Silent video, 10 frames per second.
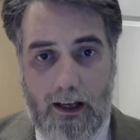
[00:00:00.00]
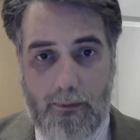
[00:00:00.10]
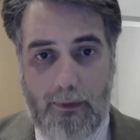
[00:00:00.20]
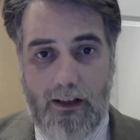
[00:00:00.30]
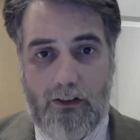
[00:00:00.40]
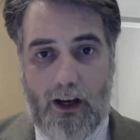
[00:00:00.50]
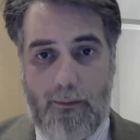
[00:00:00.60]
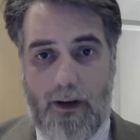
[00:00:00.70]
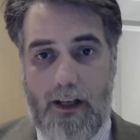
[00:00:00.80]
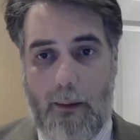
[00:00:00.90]
In the
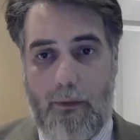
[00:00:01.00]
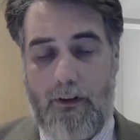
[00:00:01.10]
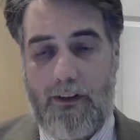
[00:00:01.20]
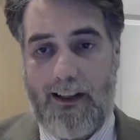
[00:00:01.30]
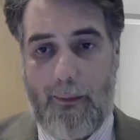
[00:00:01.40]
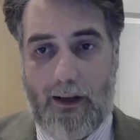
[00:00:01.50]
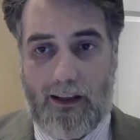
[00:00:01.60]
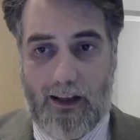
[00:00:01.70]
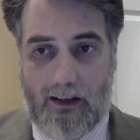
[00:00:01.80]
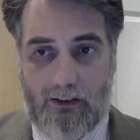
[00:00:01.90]
meantime, a number of
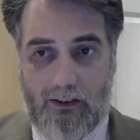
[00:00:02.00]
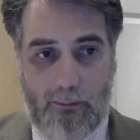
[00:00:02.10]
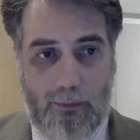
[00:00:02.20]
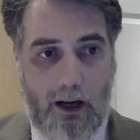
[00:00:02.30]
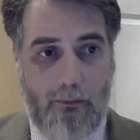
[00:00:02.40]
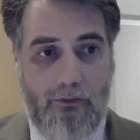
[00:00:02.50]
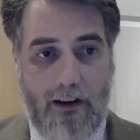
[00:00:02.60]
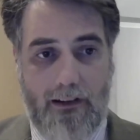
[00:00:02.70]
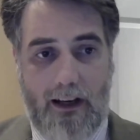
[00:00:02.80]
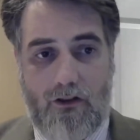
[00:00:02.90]
Islamic thinkers had become
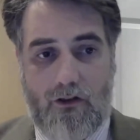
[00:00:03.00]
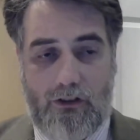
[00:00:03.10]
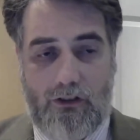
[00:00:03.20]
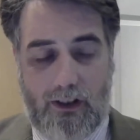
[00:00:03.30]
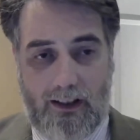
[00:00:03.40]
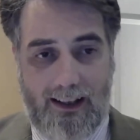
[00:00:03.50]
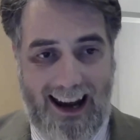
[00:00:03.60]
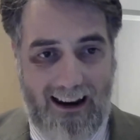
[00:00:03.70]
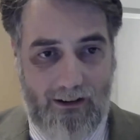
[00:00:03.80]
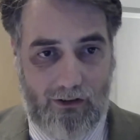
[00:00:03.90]
very interested in
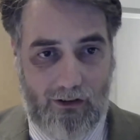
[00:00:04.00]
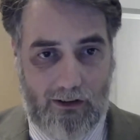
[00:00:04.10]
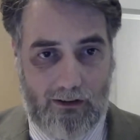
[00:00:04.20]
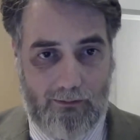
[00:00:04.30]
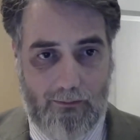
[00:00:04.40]
Aristotle.